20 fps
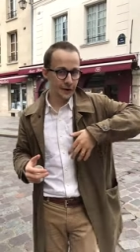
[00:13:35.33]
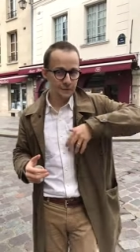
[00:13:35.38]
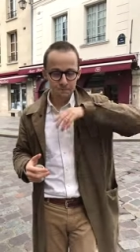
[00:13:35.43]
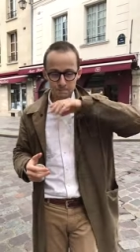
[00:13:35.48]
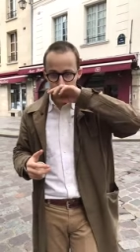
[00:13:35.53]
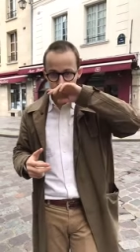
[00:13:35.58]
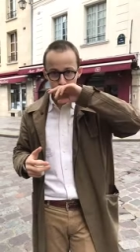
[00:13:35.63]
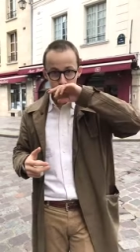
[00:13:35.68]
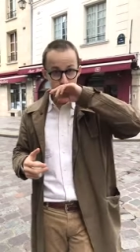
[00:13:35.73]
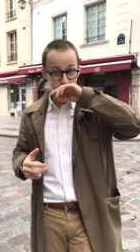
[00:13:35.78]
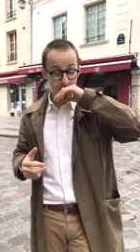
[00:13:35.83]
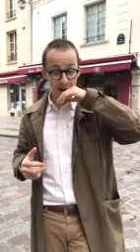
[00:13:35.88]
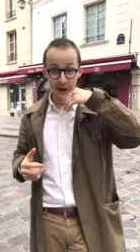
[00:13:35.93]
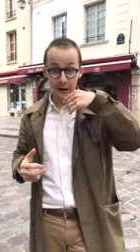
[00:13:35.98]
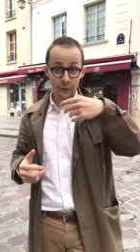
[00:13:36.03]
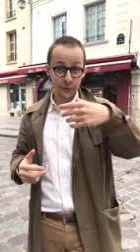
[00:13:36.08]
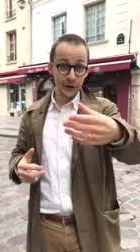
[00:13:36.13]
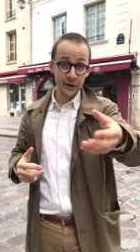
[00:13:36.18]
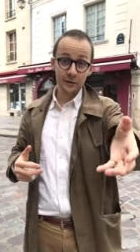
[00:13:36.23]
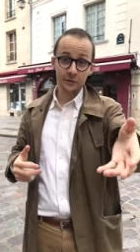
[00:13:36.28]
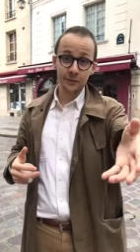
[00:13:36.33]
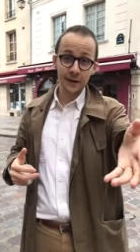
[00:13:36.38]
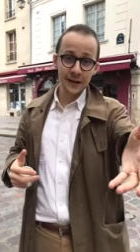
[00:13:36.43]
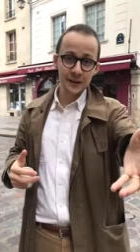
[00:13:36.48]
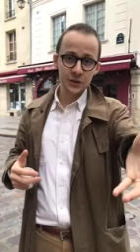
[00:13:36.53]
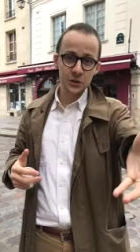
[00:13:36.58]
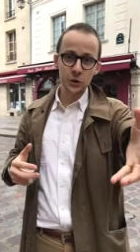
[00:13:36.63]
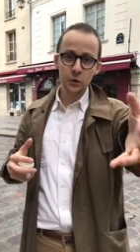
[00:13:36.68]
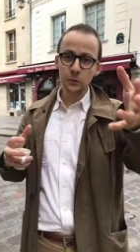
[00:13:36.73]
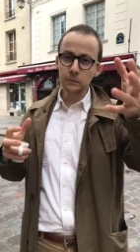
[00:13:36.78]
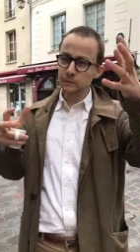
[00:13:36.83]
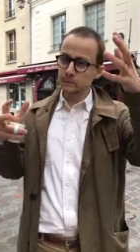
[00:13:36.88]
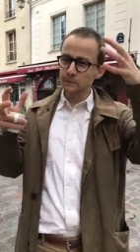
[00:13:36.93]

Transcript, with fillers: Dame. I really invite you